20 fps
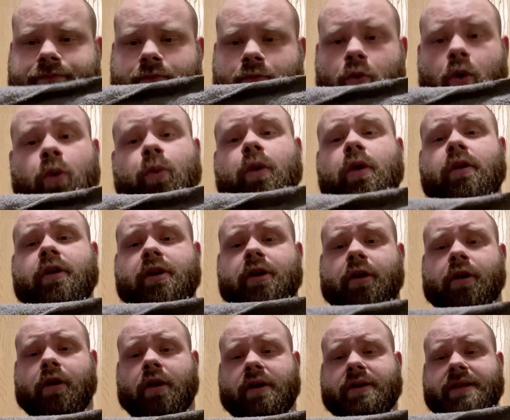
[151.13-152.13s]
Well, really,
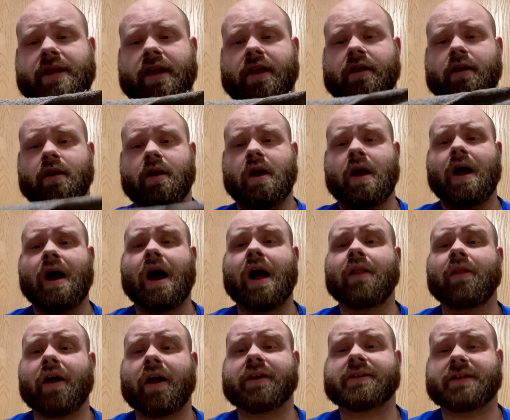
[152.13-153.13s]
you're going to take, I
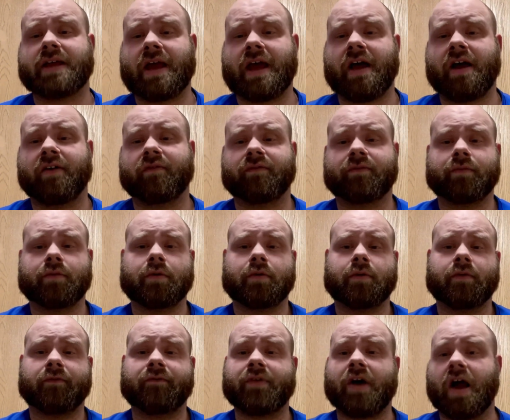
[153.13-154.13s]
like to have
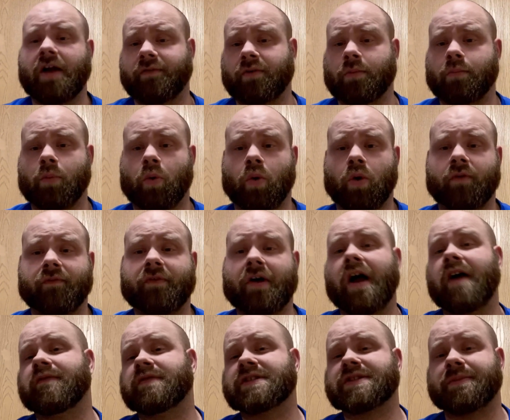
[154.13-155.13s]
5 or more.
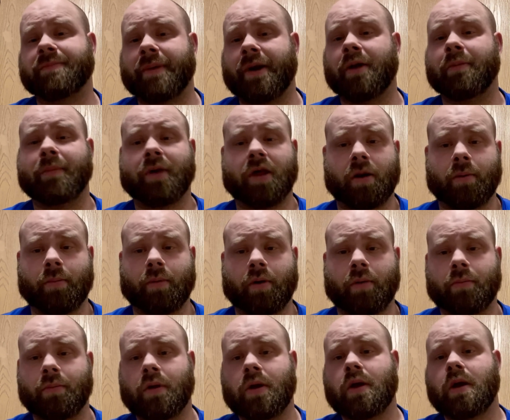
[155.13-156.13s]
5 is the bare
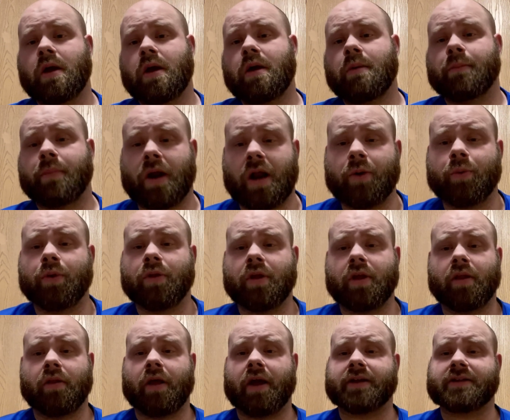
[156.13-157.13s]
minimum, but I really
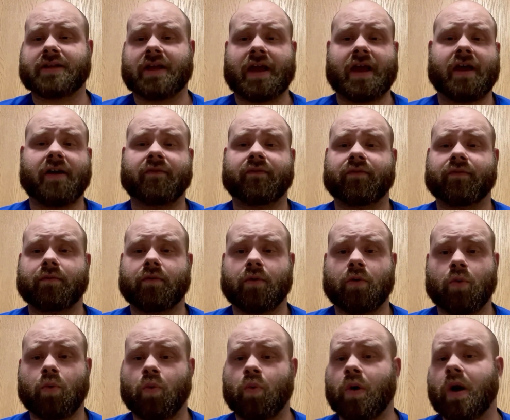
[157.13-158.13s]
like to have
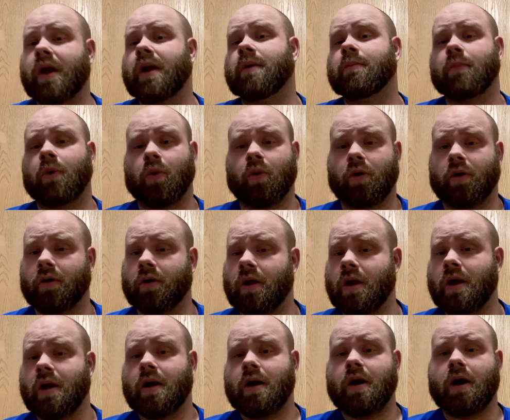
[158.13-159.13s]
way more.
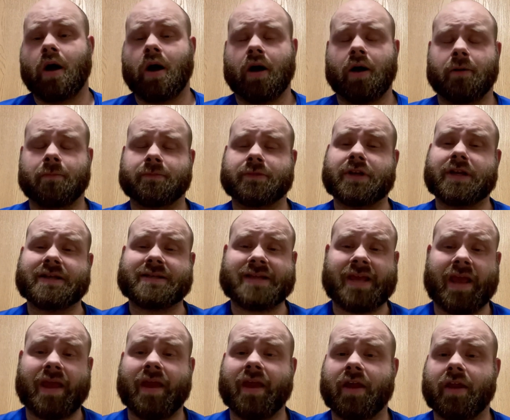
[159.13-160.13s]

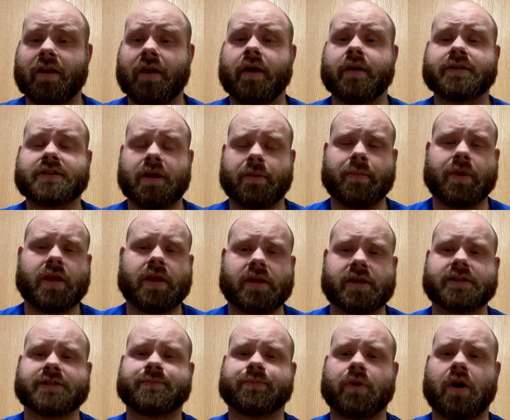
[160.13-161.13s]
10 to me
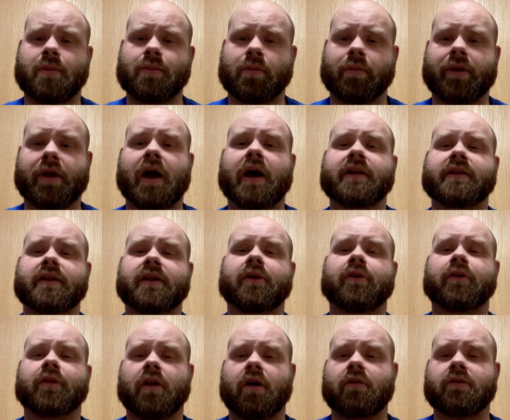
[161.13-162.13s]
is probably
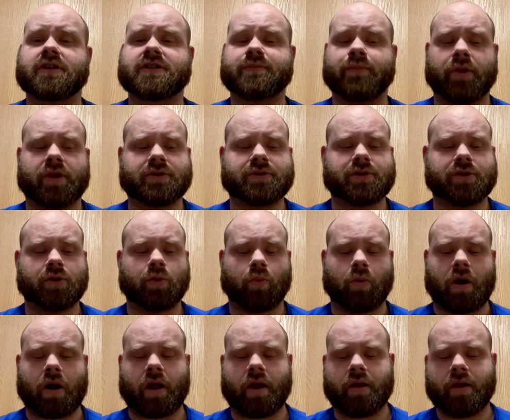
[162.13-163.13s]
ideal, and I'll explain to you
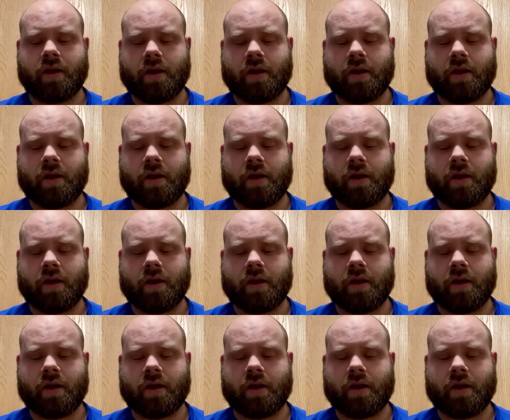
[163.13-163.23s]
why.